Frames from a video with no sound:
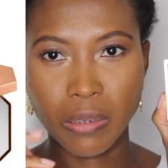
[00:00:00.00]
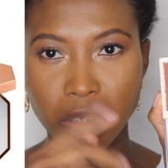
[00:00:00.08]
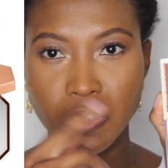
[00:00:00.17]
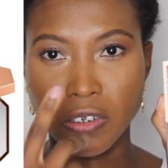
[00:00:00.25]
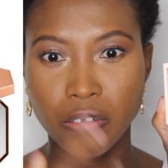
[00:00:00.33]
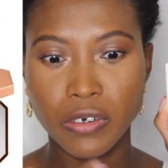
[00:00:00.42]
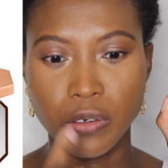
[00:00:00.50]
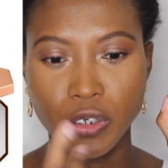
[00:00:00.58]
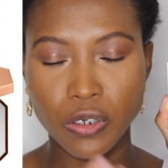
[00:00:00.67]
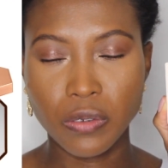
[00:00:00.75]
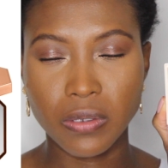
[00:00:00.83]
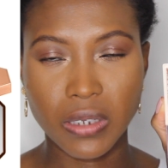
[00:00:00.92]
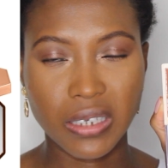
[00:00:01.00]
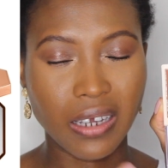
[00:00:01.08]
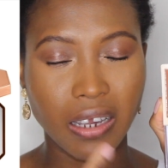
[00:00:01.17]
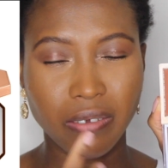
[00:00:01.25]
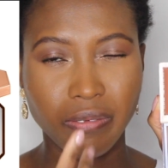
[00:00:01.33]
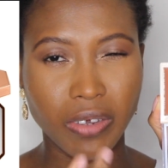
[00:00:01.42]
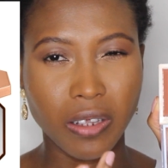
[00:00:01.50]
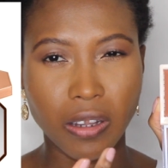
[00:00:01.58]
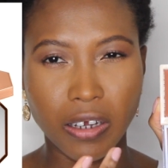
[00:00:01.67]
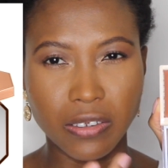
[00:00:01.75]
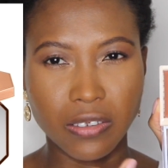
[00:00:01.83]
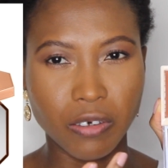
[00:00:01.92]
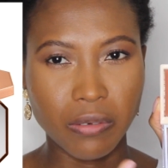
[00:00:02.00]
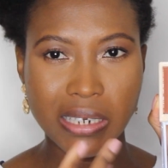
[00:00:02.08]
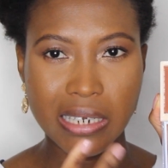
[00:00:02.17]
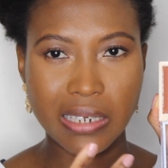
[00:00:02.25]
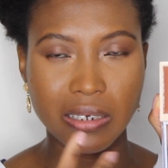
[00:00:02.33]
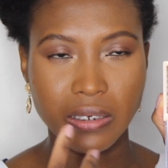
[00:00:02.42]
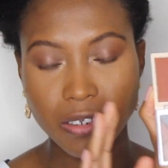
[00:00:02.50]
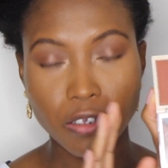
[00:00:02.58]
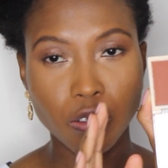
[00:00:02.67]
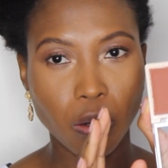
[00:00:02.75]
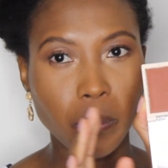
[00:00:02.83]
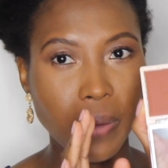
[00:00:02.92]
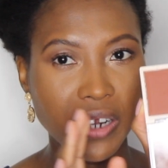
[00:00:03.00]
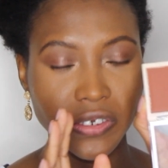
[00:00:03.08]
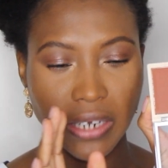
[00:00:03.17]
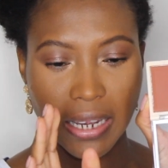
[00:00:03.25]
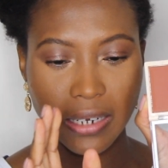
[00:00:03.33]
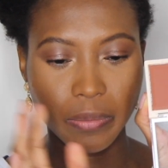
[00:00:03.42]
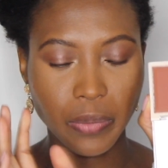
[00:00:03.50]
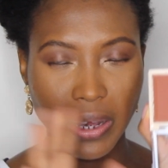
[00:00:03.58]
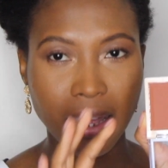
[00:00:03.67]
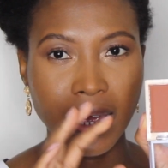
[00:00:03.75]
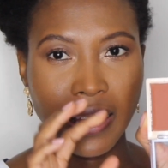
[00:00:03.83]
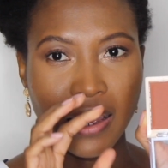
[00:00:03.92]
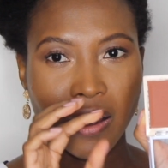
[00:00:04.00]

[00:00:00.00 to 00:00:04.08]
and because I already used this, I felt I don't need, this is not my shade, but